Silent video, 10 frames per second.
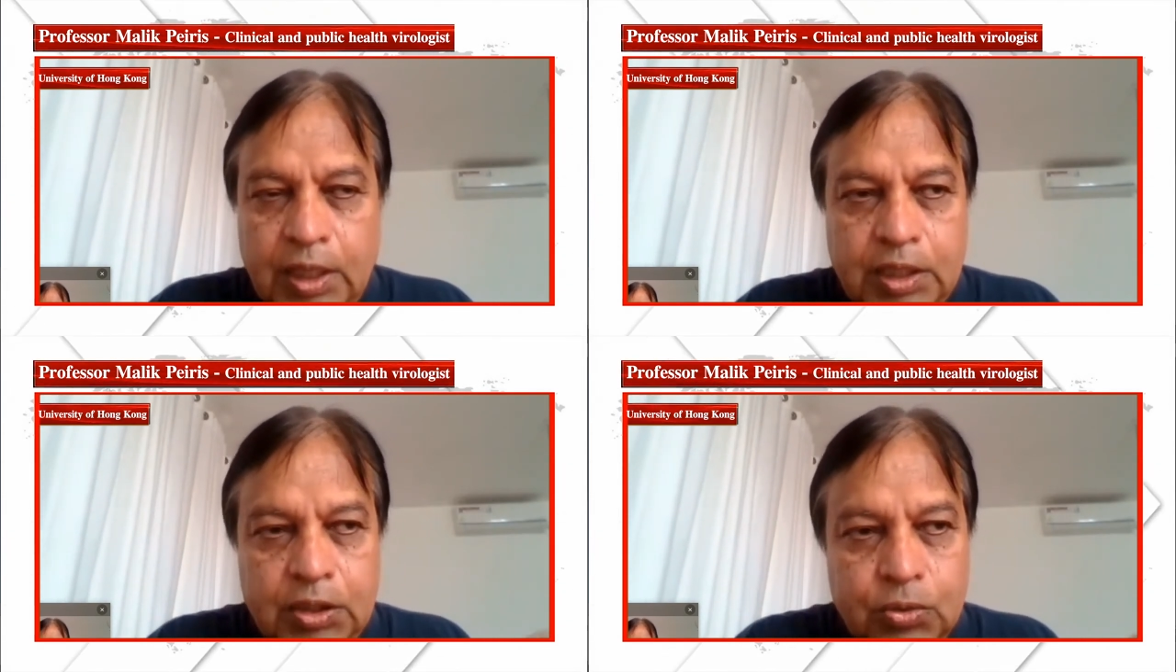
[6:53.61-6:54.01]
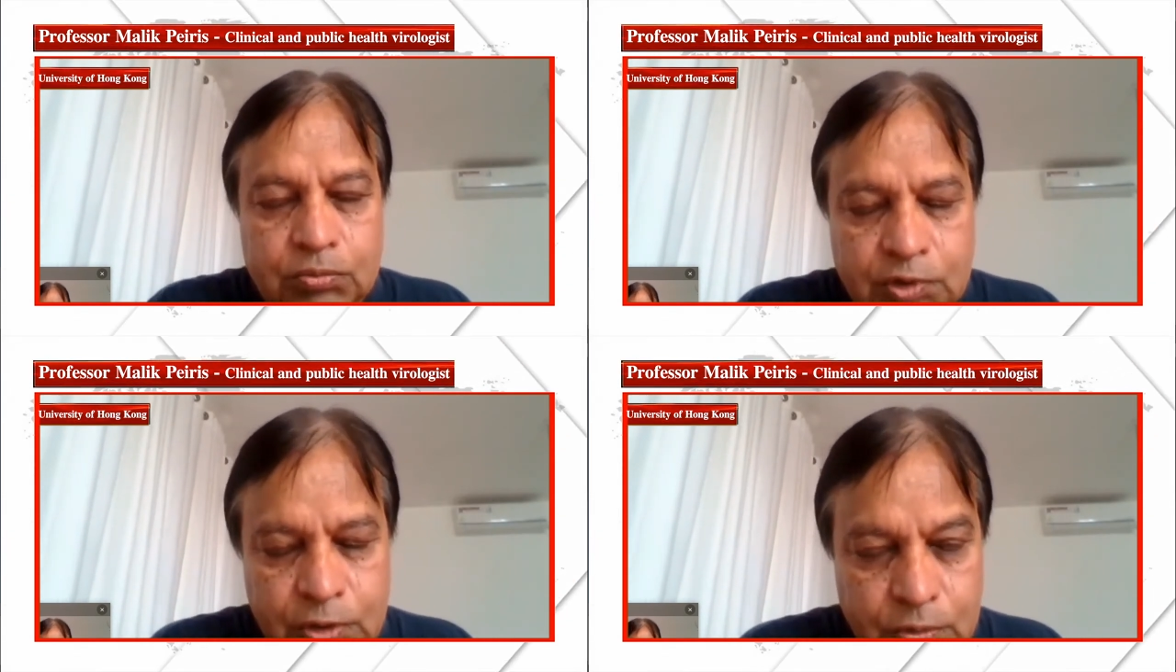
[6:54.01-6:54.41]
You,
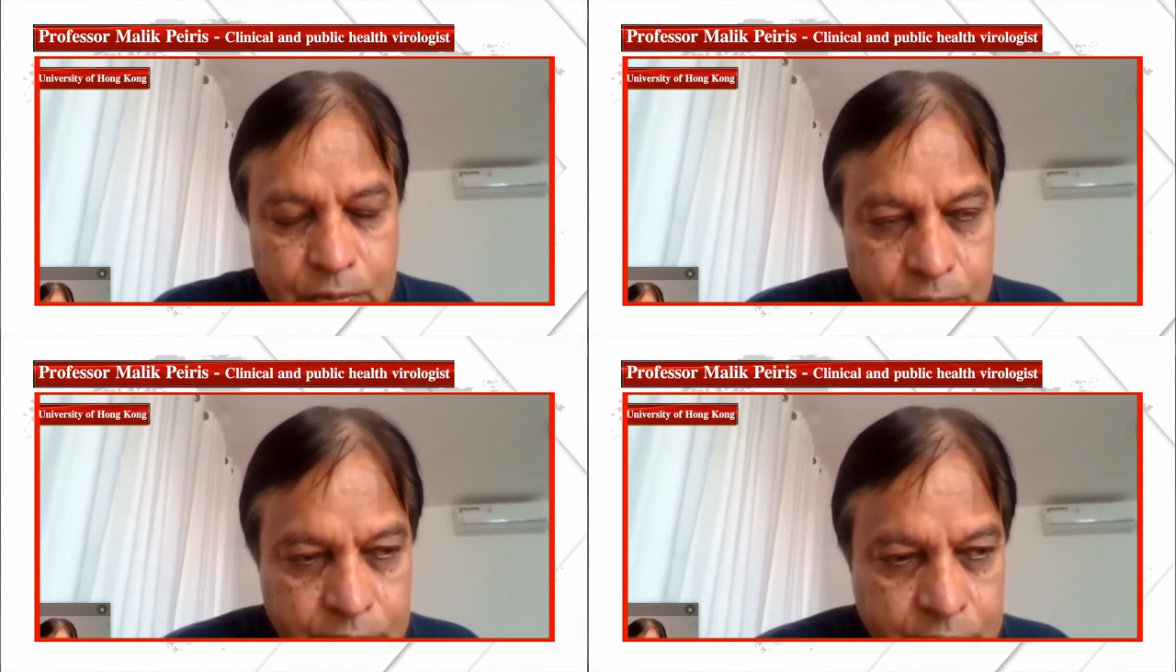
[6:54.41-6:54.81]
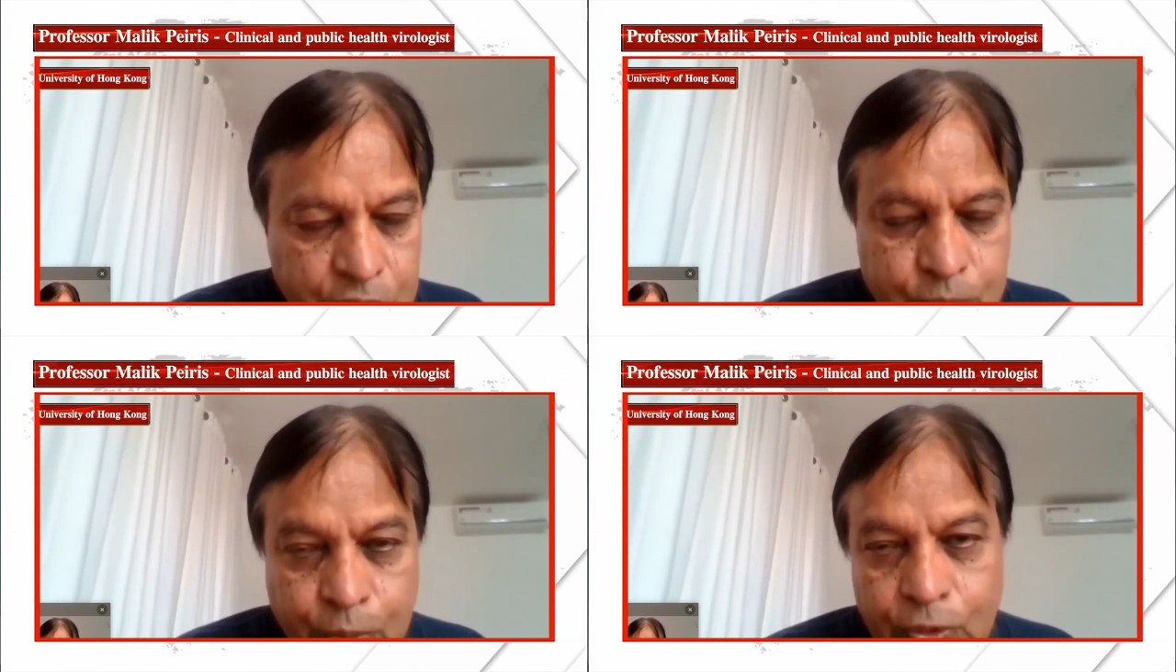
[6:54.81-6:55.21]
you
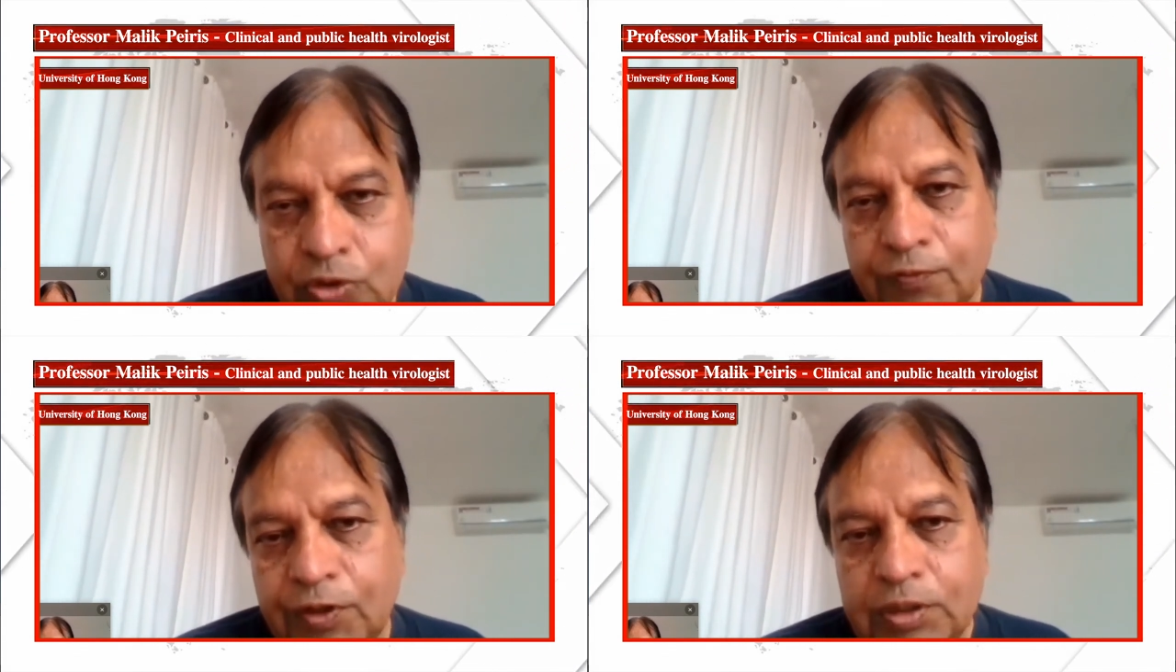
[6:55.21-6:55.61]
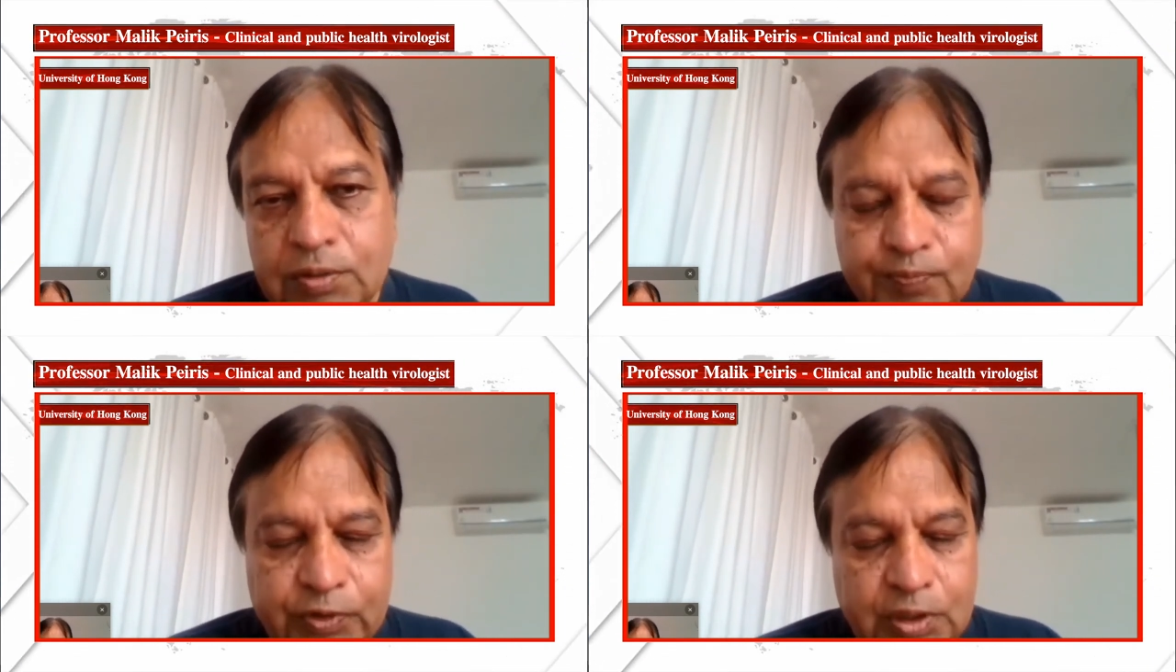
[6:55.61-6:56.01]
dispose of it
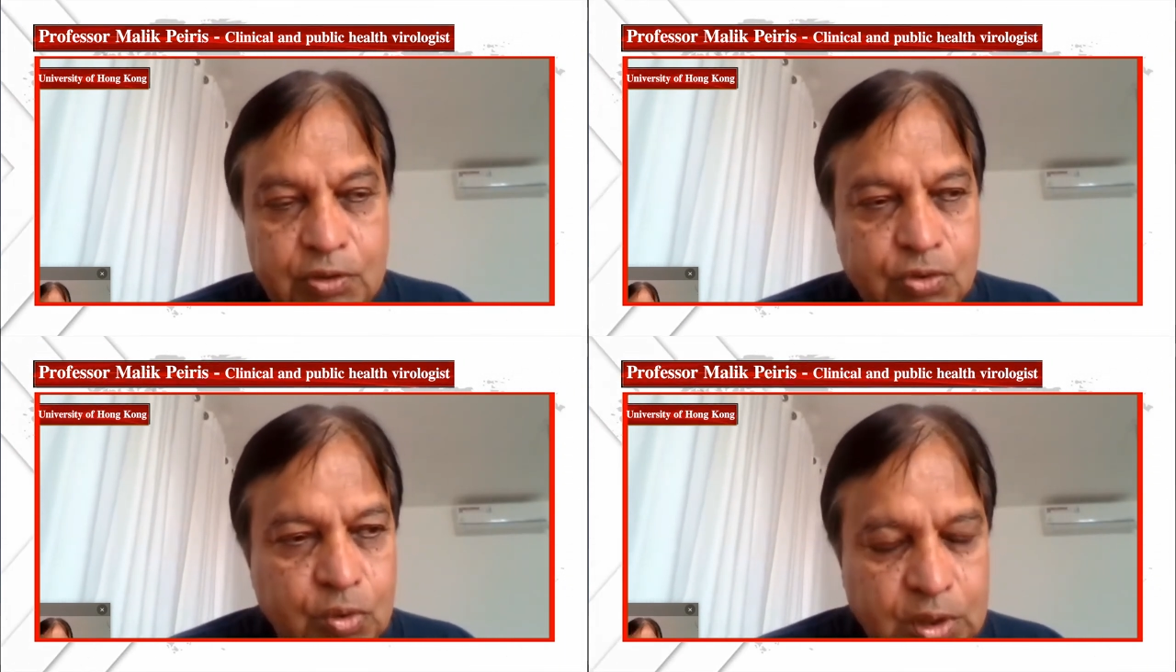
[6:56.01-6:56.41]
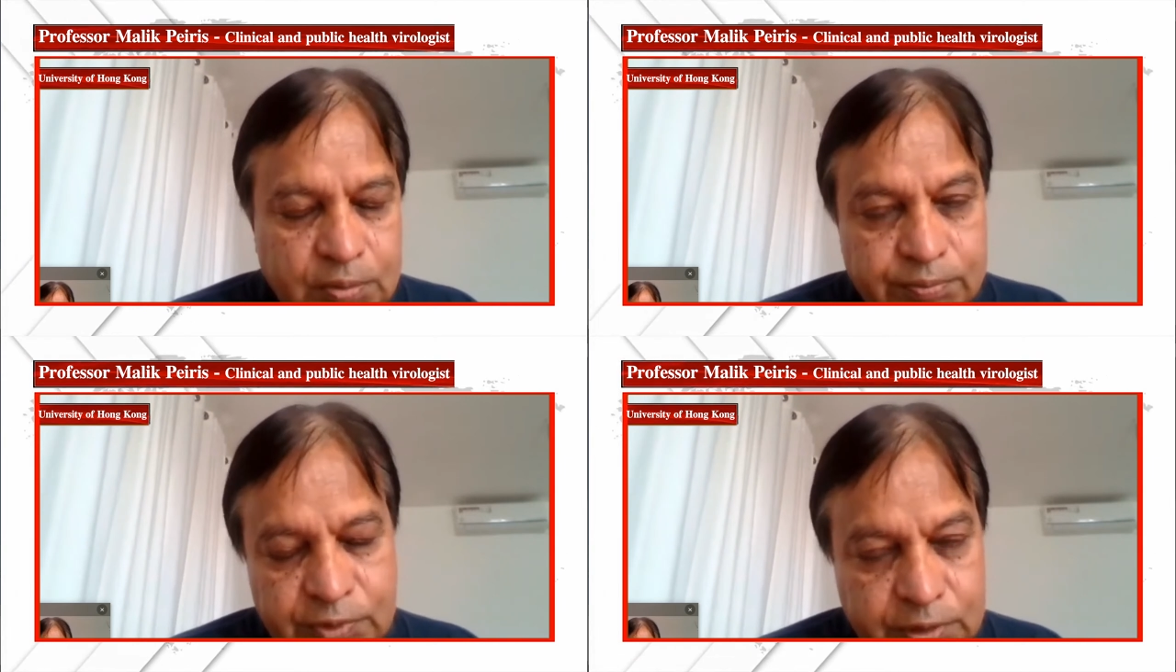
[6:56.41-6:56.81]
into
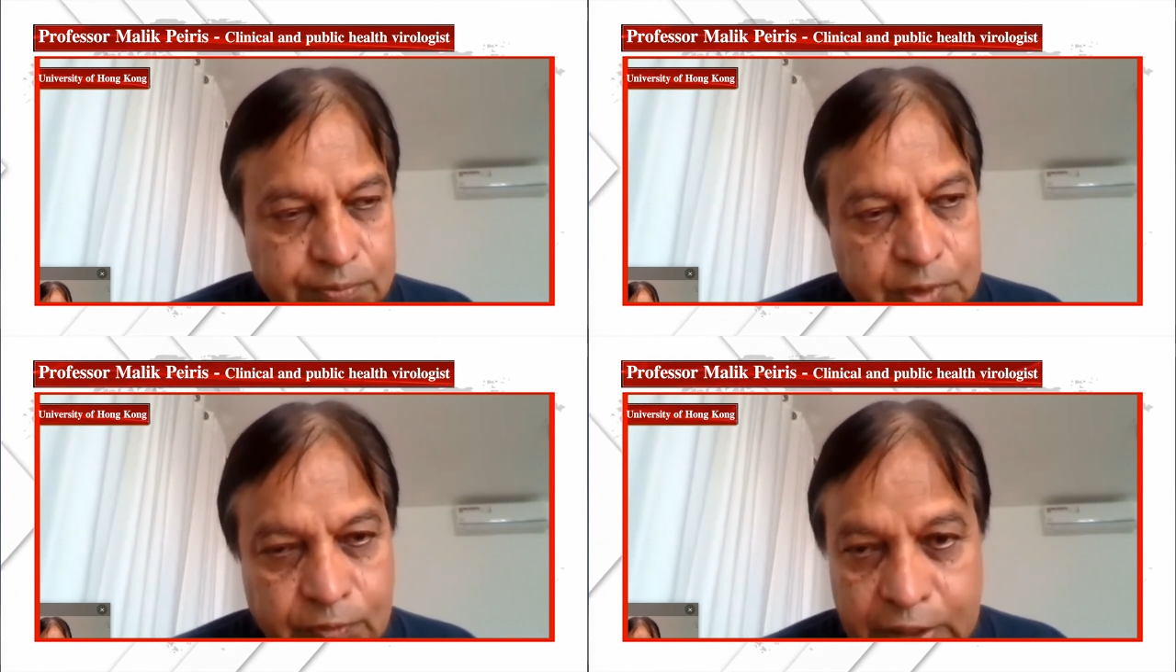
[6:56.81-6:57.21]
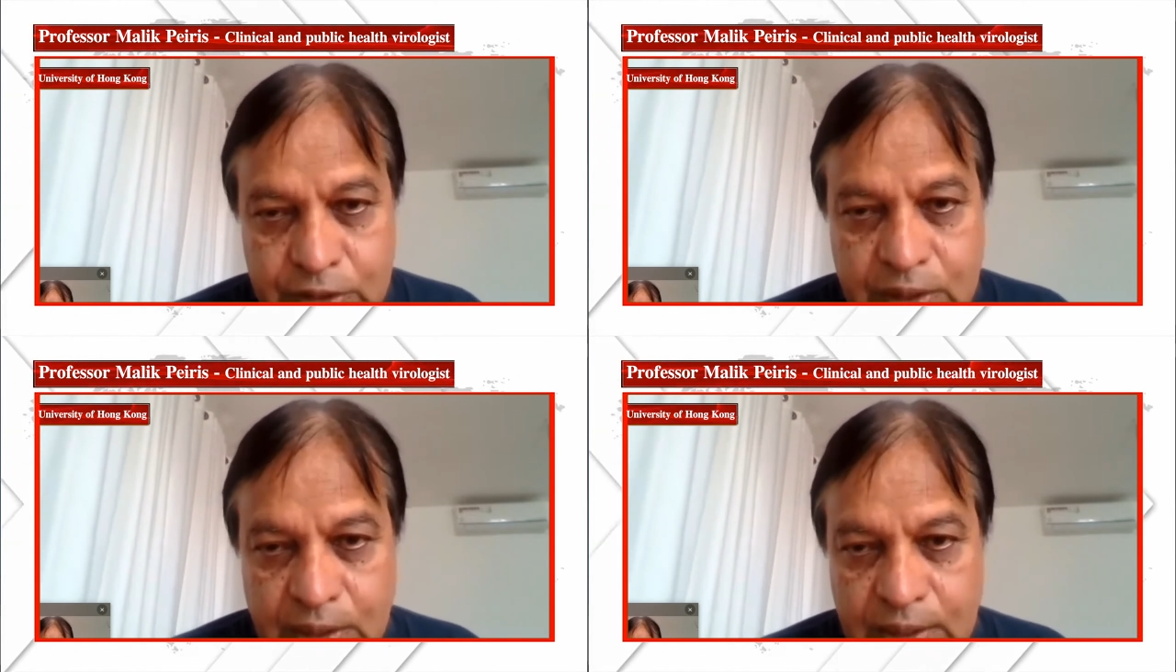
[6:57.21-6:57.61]
a a
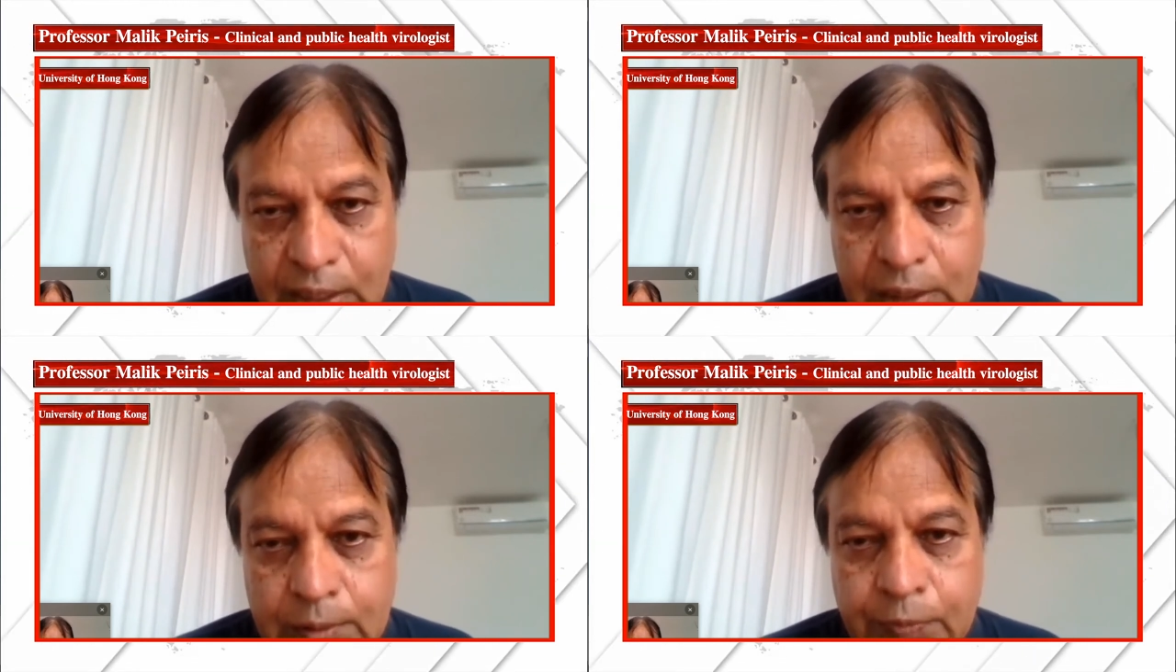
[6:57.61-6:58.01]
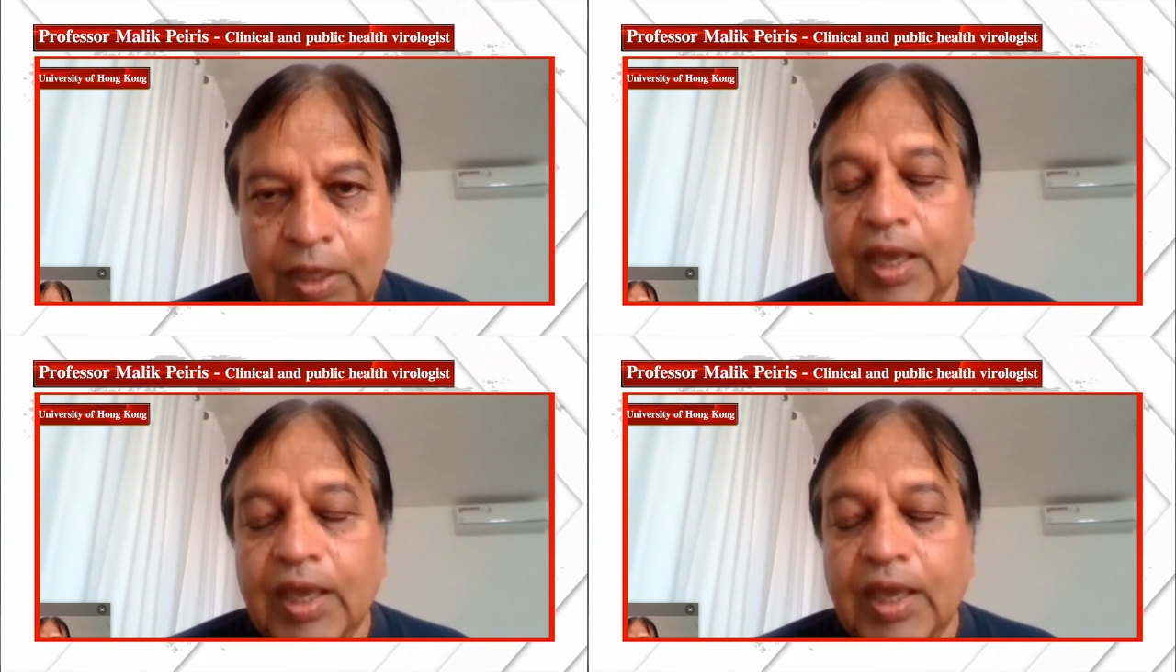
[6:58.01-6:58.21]
waste container,